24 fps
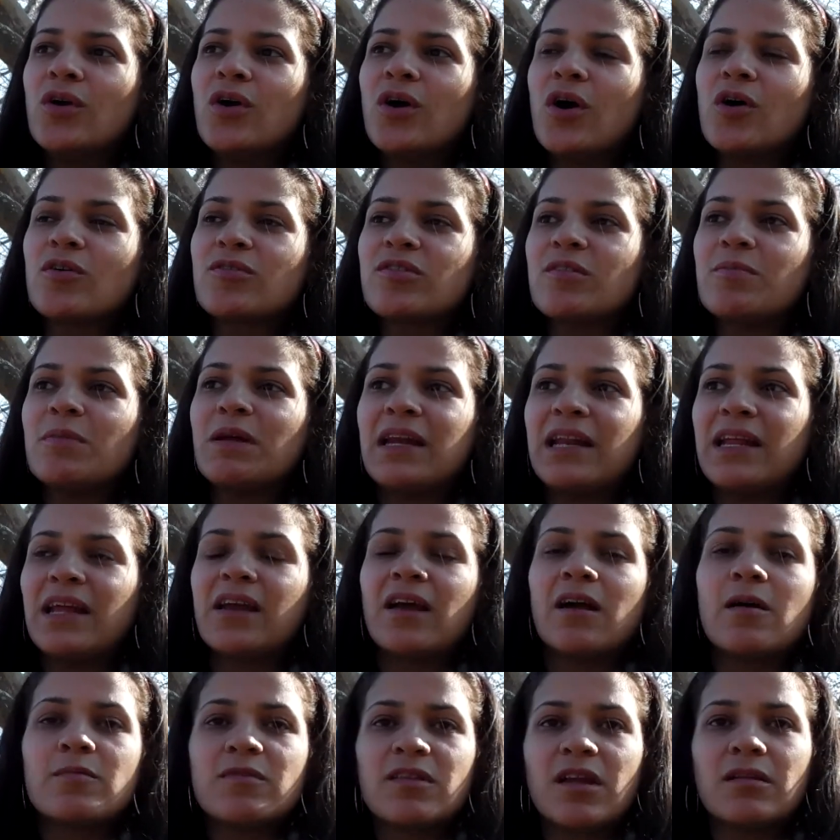ultimately, it
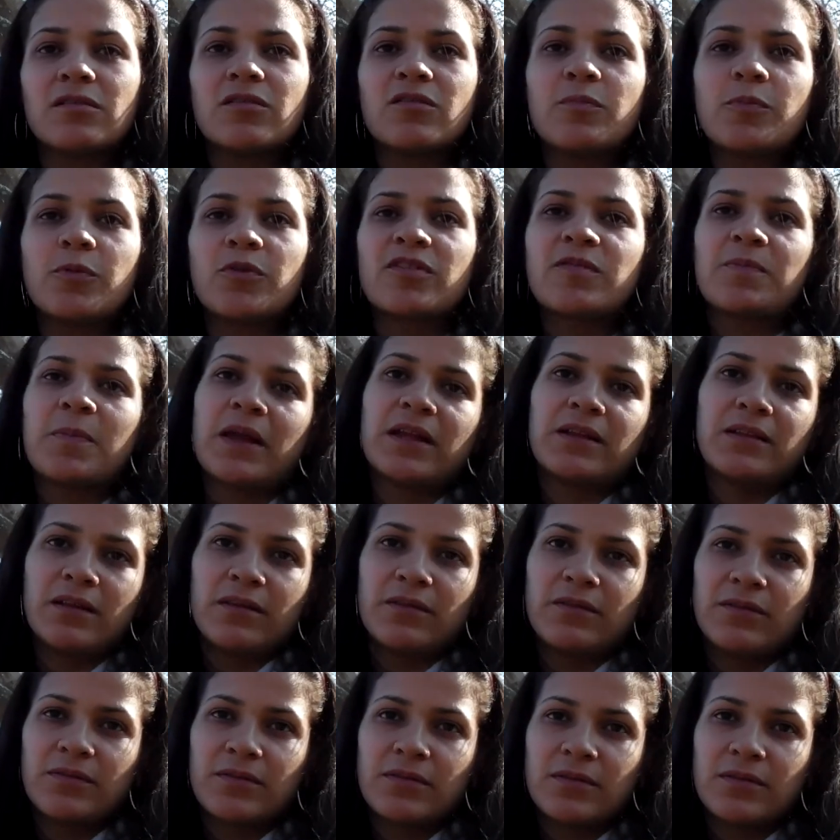comes down to perspective.